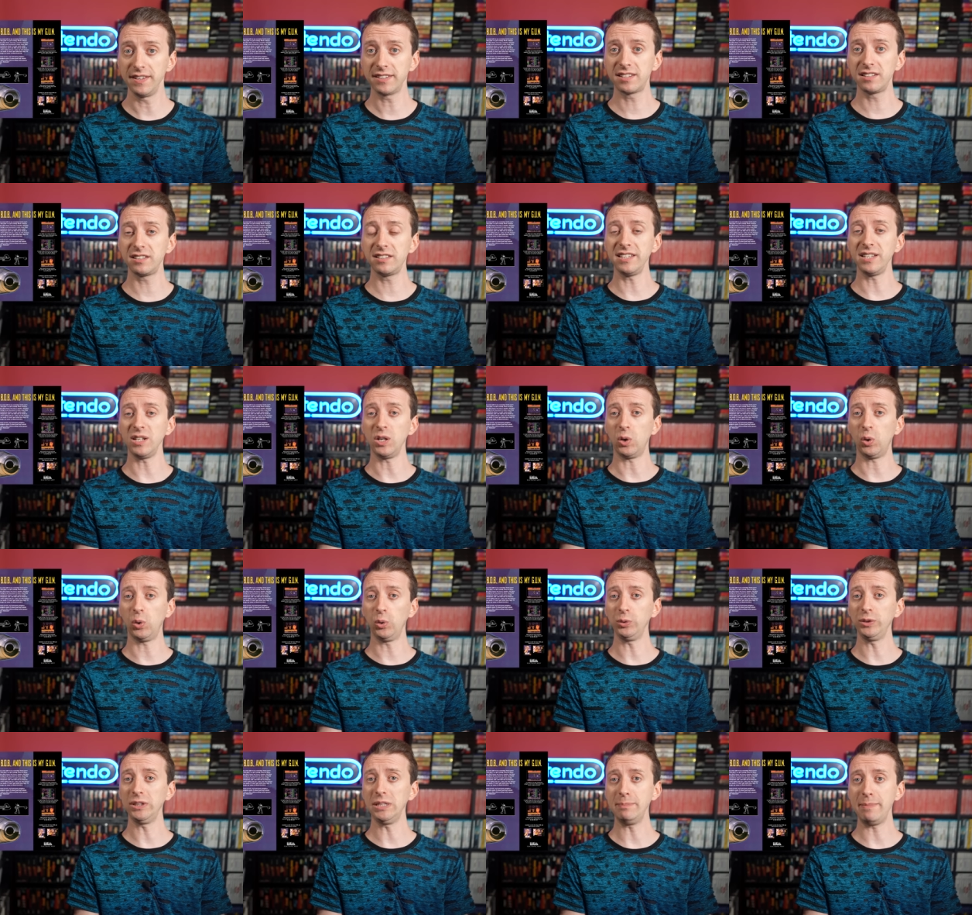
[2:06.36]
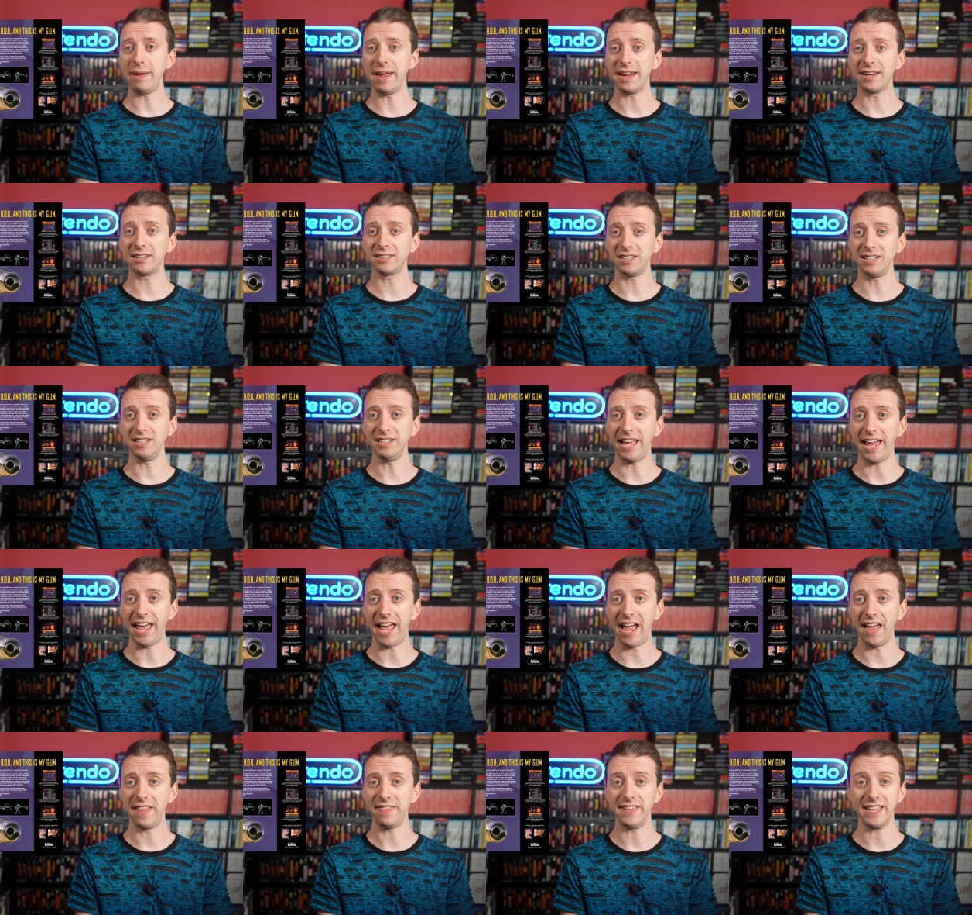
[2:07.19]
This is the only magazine
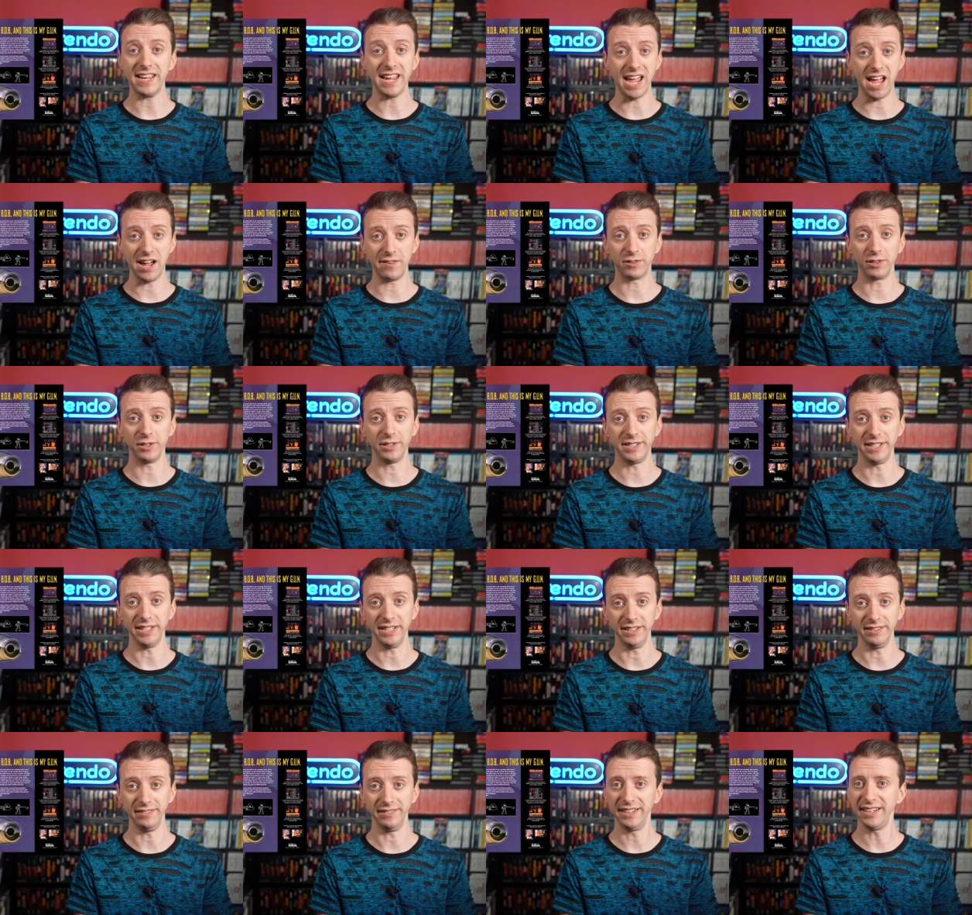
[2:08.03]
ad they ever did,